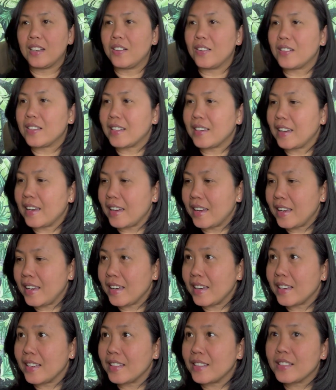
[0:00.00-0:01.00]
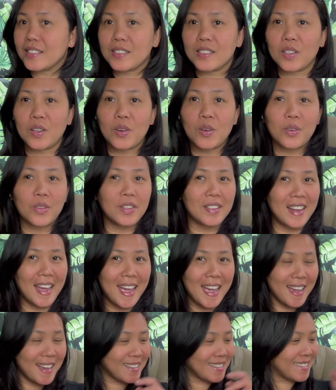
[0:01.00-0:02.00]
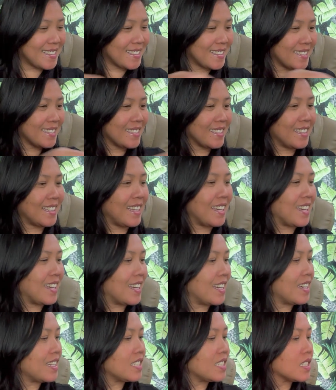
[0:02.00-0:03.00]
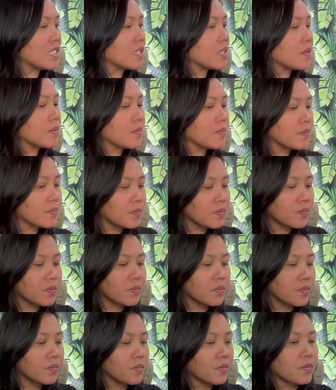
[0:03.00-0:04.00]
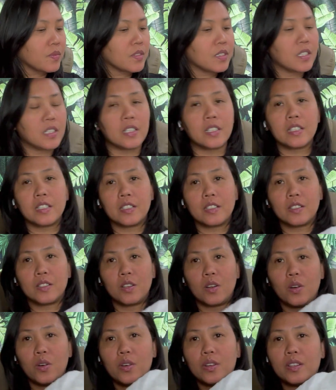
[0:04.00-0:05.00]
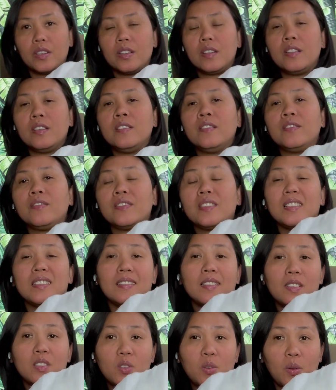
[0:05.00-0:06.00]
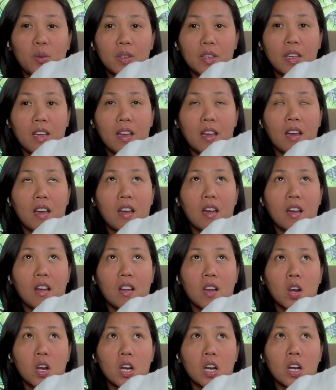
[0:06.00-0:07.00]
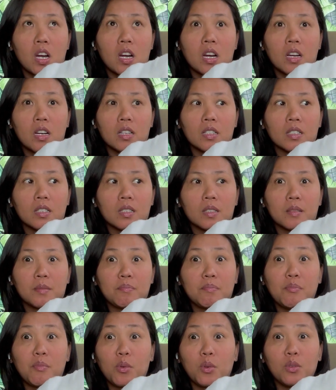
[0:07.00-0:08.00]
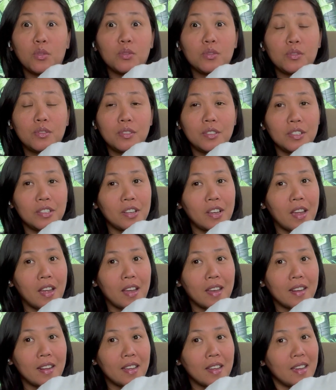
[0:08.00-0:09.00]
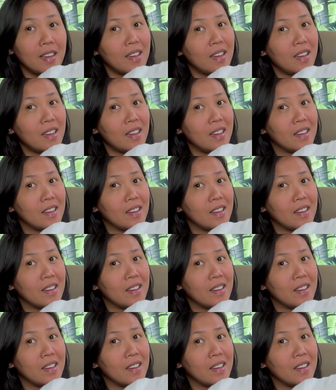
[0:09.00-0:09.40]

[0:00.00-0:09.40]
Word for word: Okay, so next is, there you go. This is Hoya archboldiana.